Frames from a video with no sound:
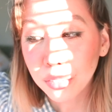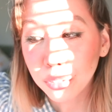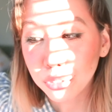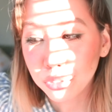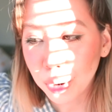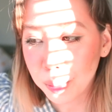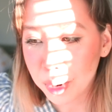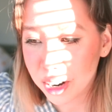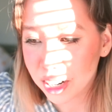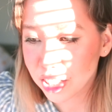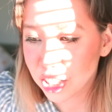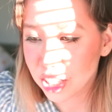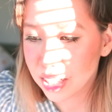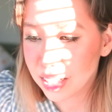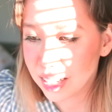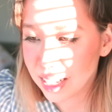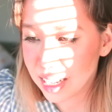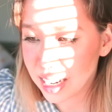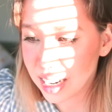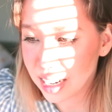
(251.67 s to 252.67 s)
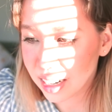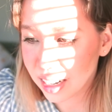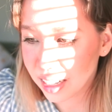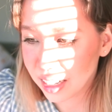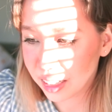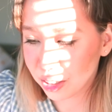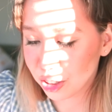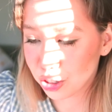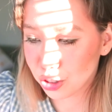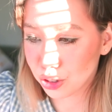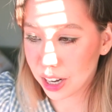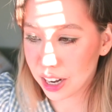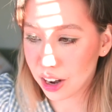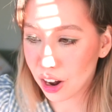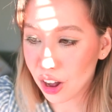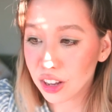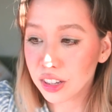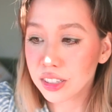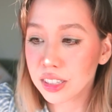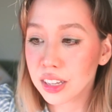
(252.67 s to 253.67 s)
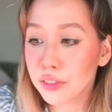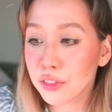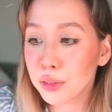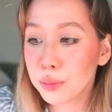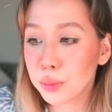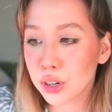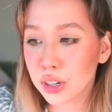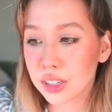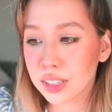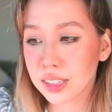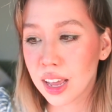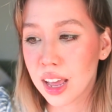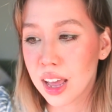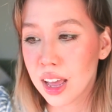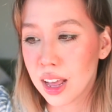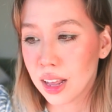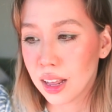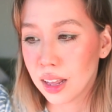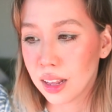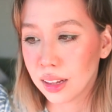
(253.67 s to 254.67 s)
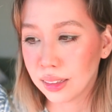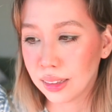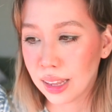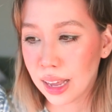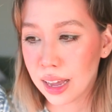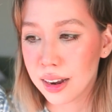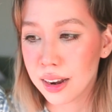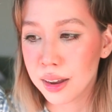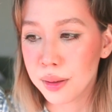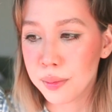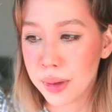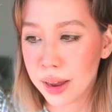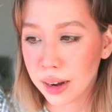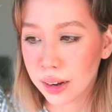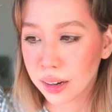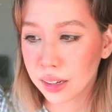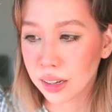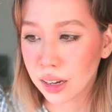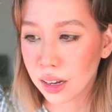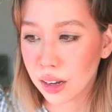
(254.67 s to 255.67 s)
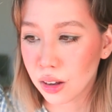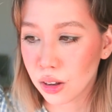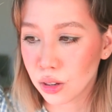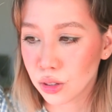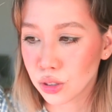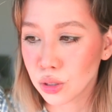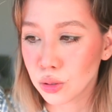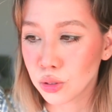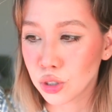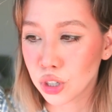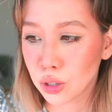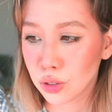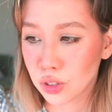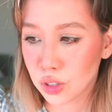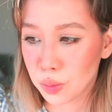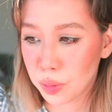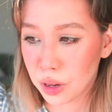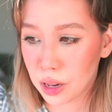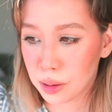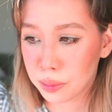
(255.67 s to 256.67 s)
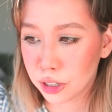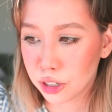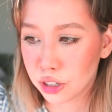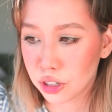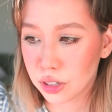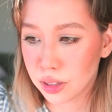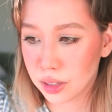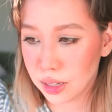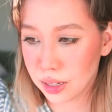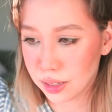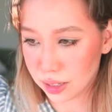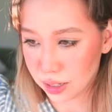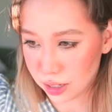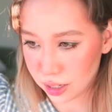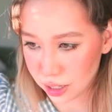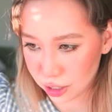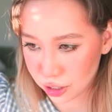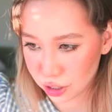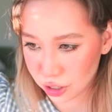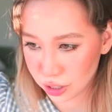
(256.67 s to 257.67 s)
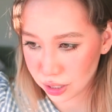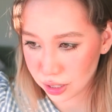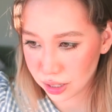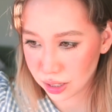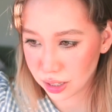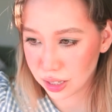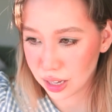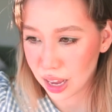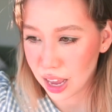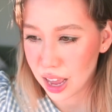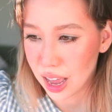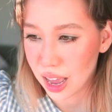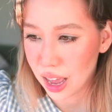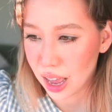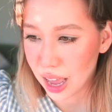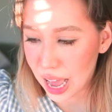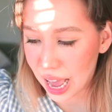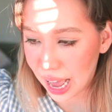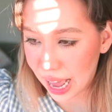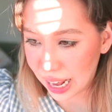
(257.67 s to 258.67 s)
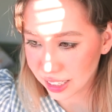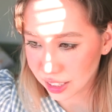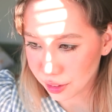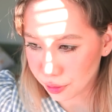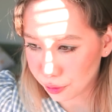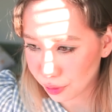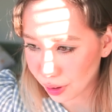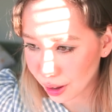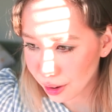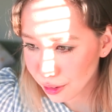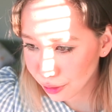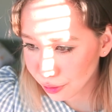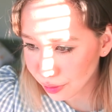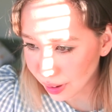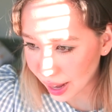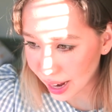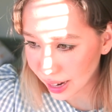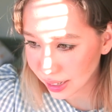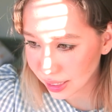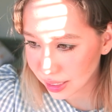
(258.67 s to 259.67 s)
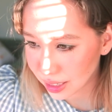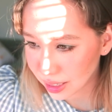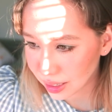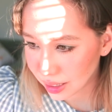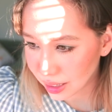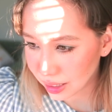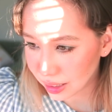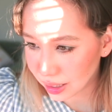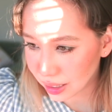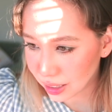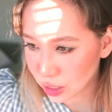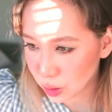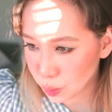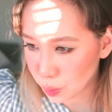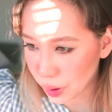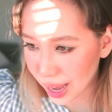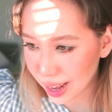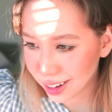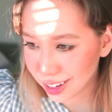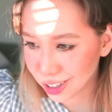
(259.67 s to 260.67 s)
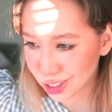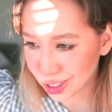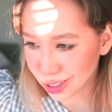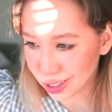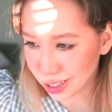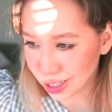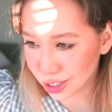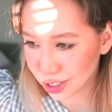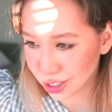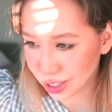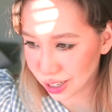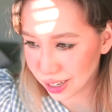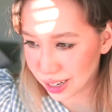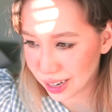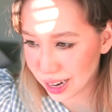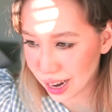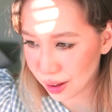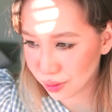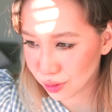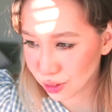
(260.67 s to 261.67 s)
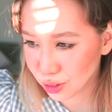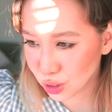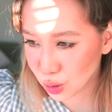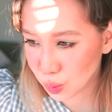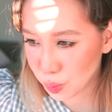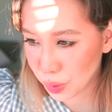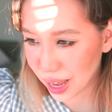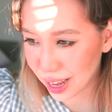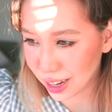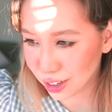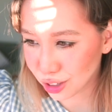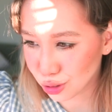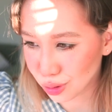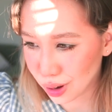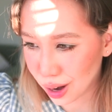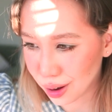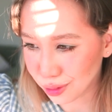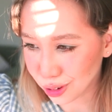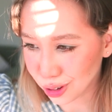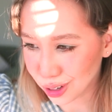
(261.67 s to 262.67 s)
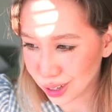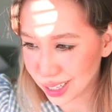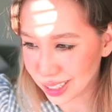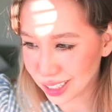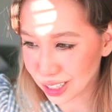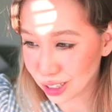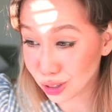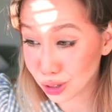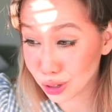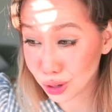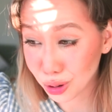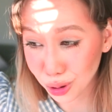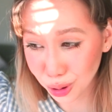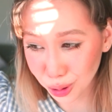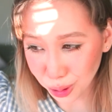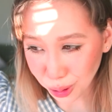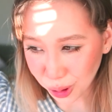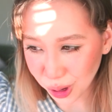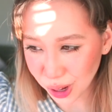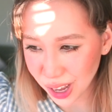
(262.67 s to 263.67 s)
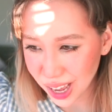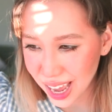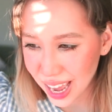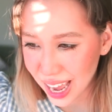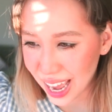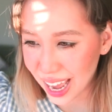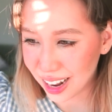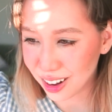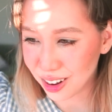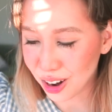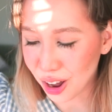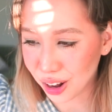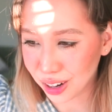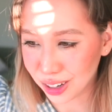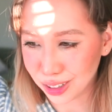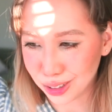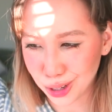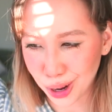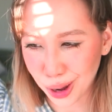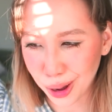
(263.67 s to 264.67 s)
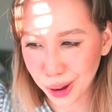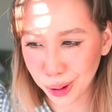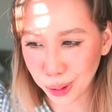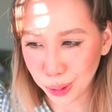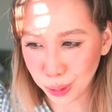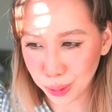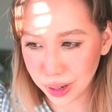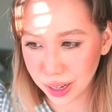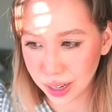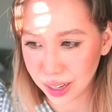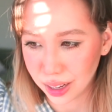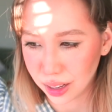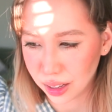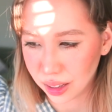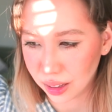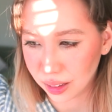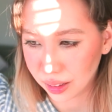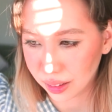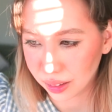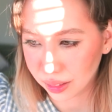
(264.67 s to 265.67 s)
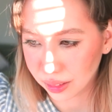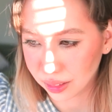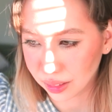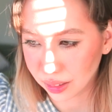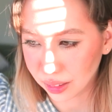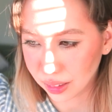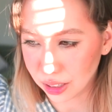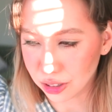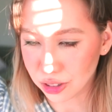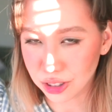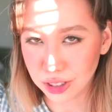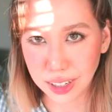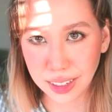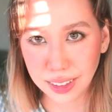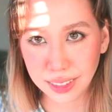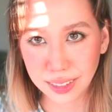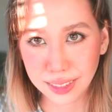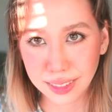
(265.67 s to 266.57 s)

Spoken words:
from Argentina illustrated all 7 books. Latin America also chose to publish these editions. As a fun fact, in the Spanish edition, Neville's pet Trevor is a turtle and not a toad. Interesting.